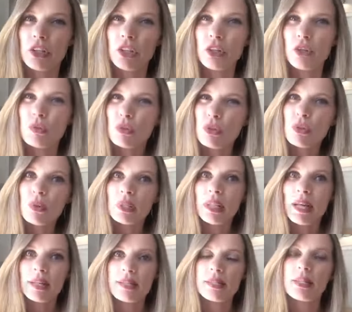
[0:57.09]
you knew, a
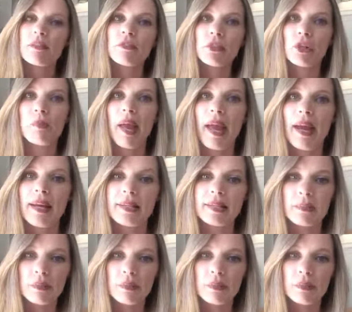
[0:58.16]
legacy of your past.